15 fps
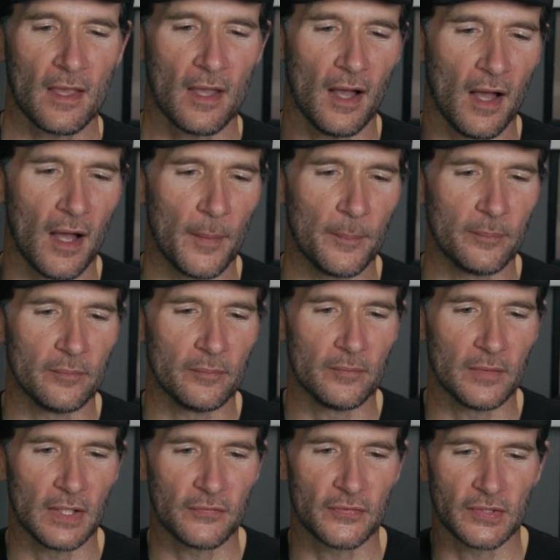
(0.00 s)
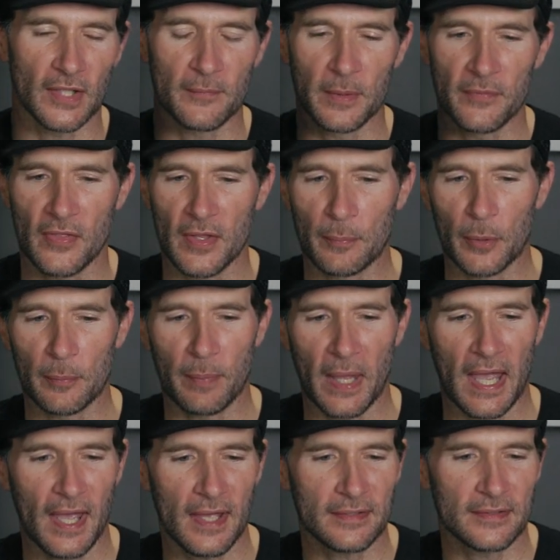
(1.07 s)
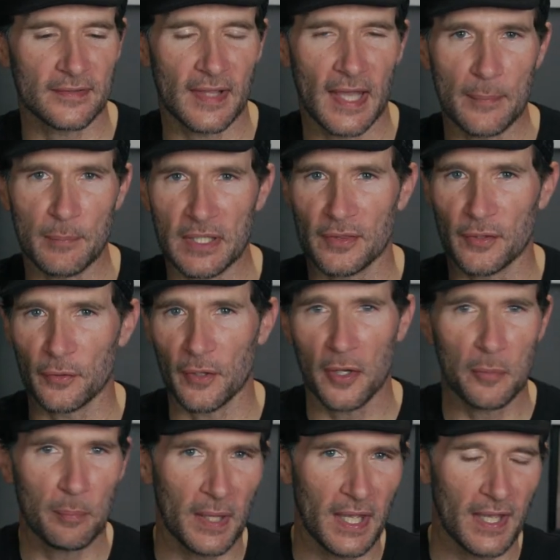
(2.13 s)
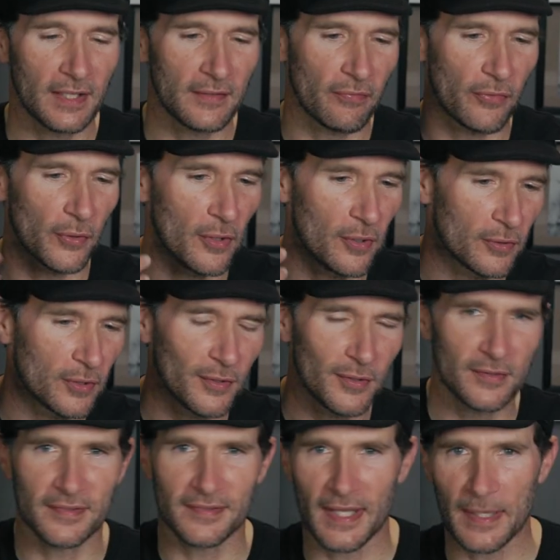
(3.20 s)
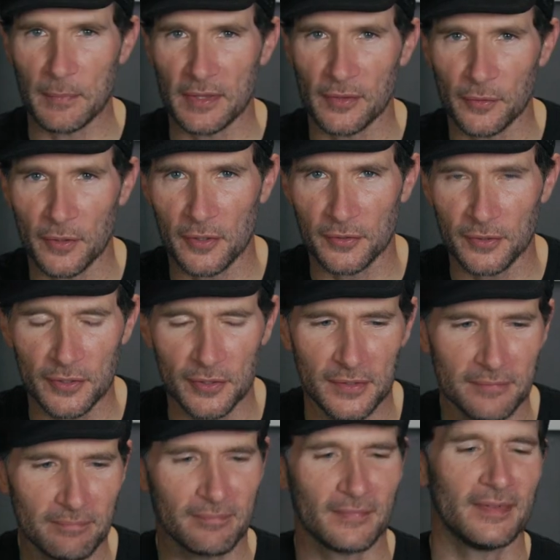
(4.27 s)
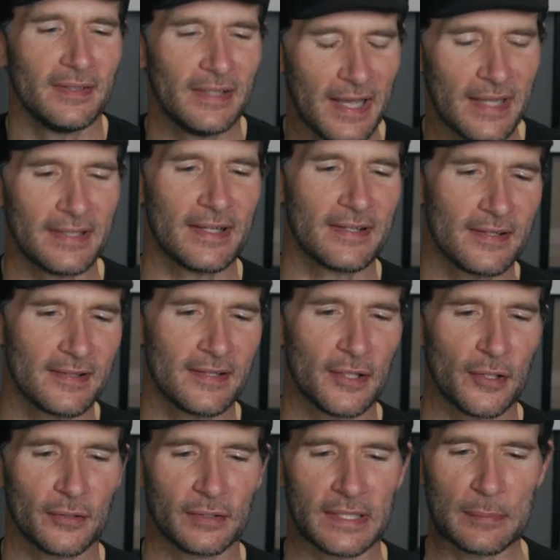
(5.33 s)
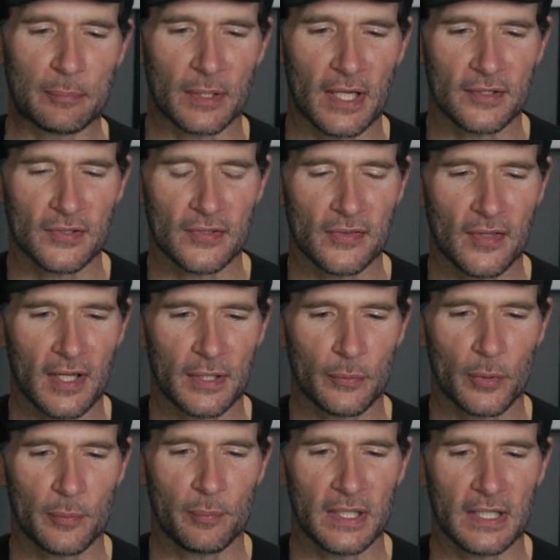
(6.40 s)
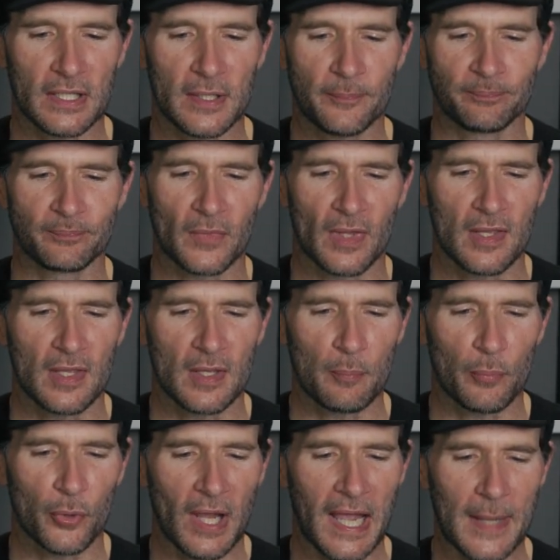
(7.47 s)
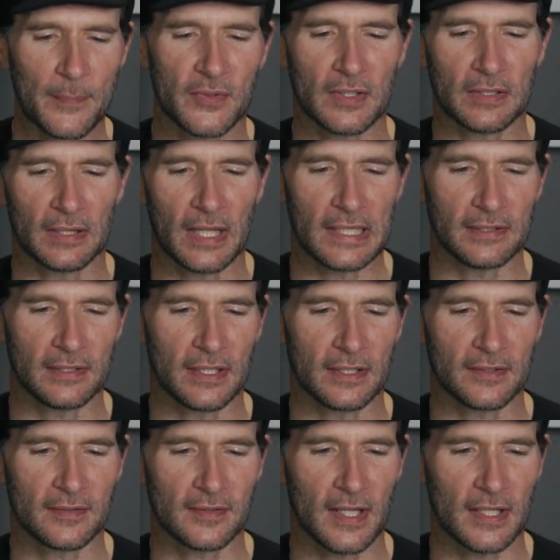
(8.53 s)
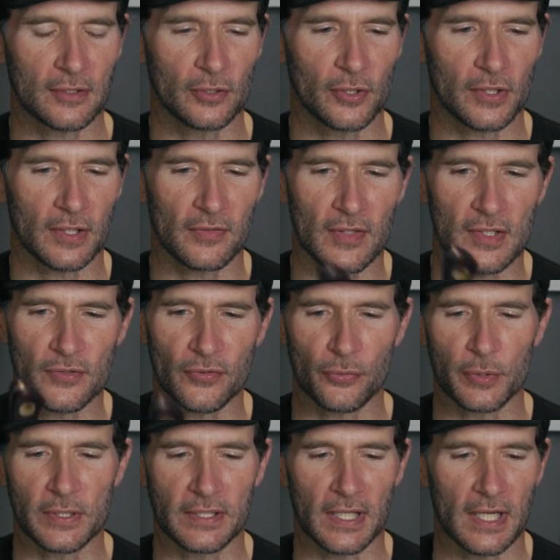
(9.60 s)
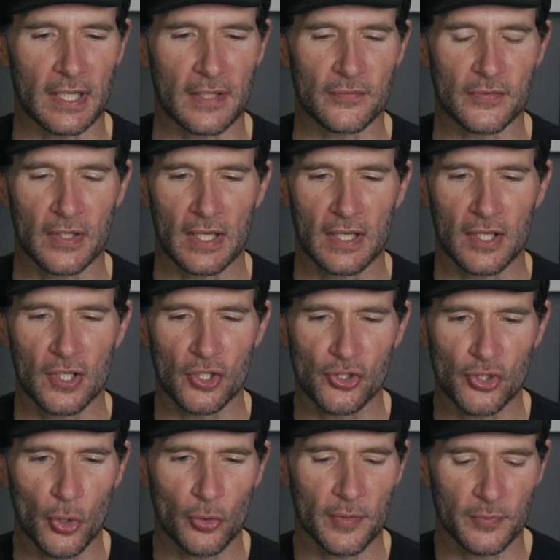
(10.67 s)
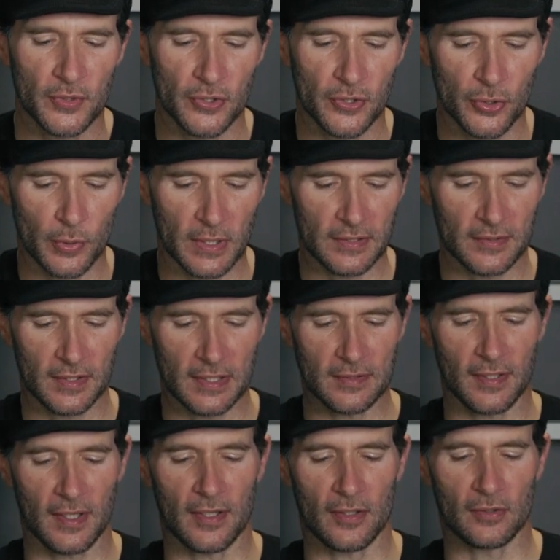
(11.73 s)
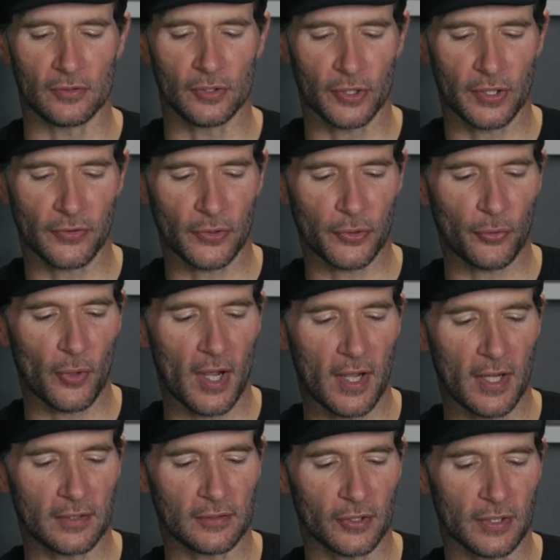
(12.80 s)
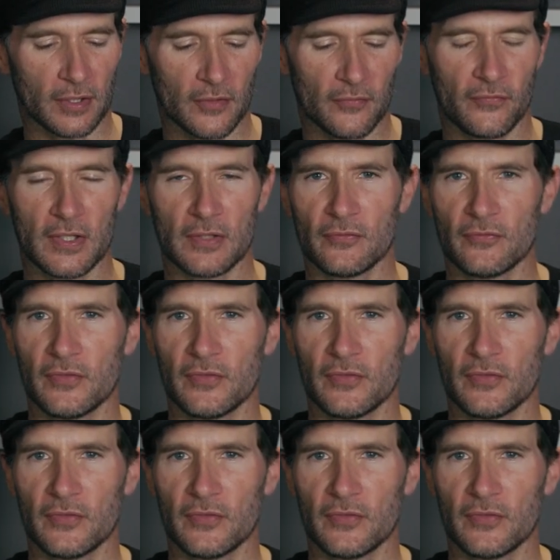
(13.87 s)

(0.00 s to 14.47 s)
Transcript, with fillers: Um, if some of them are bad, does that mean they're all bad? If they're all good, does that mean they're all good? Not necessarily, but I just thought it would be perhaps enlightening to take a look at these three knives, show them to you in detail, look at the grind, look at the fit and